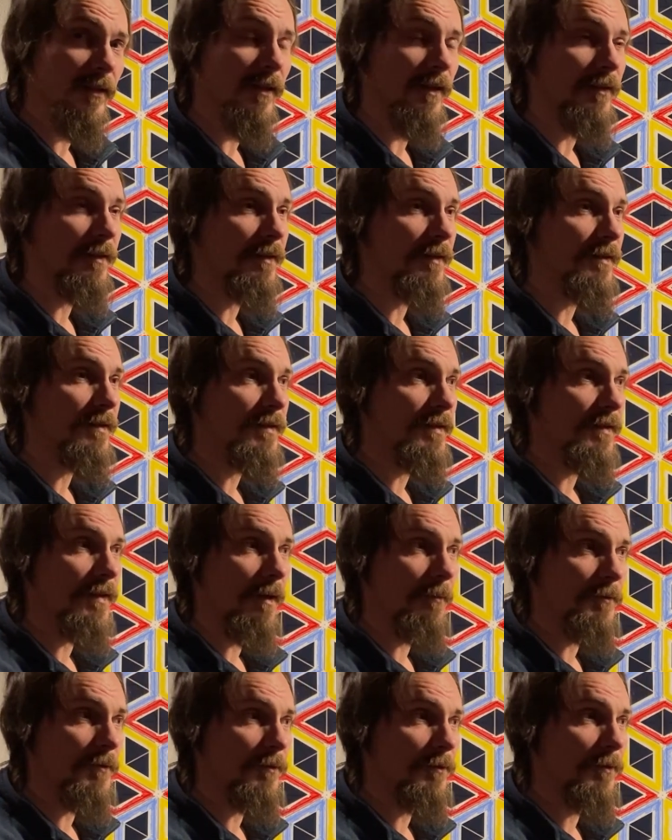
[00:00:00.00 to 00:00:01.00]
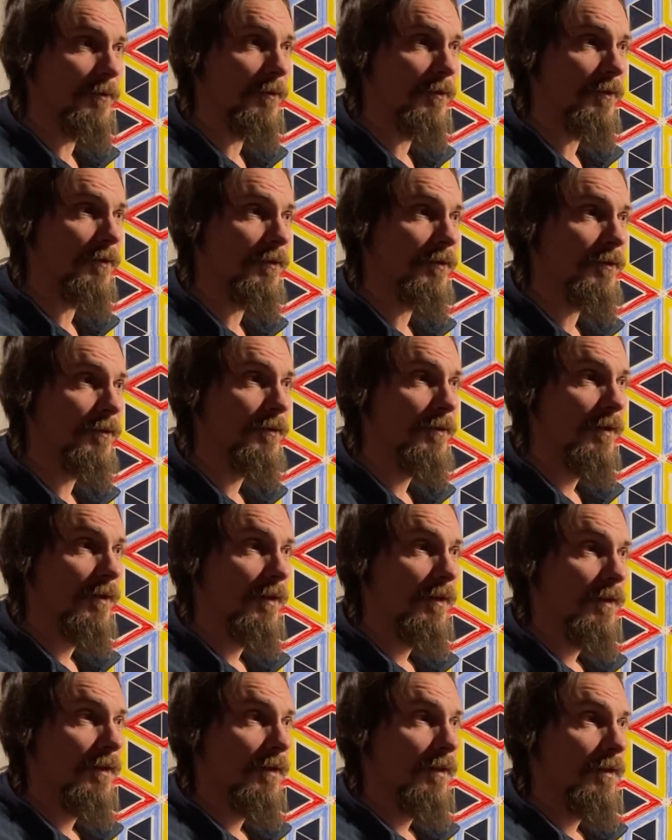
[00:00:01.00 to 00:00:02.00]
and conceptual.
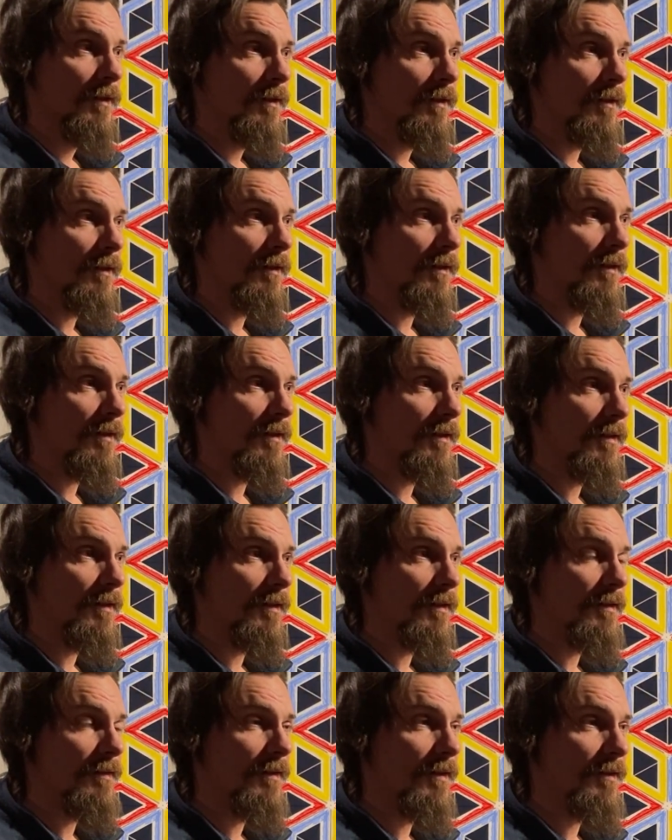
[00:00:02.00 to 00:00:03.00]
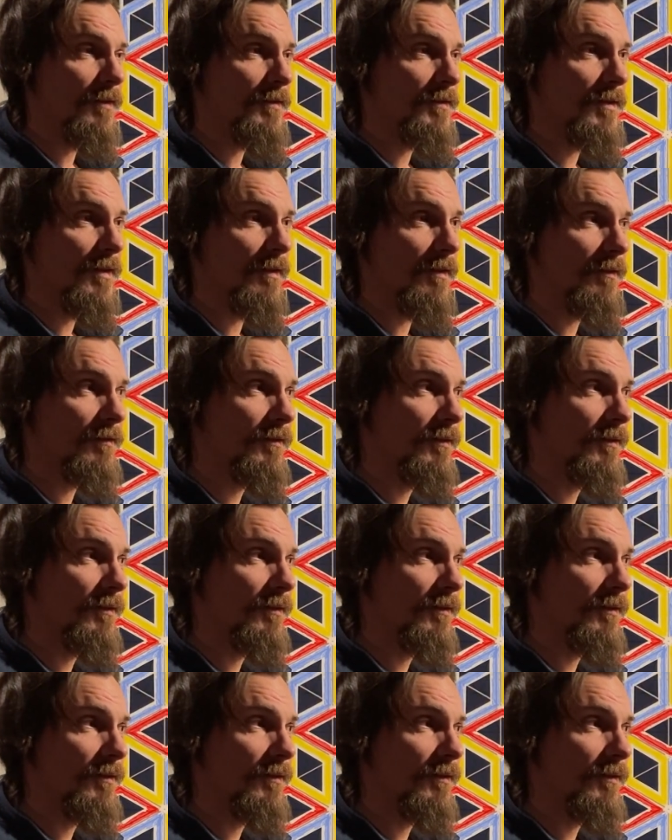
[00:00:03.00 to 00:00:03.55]
There's a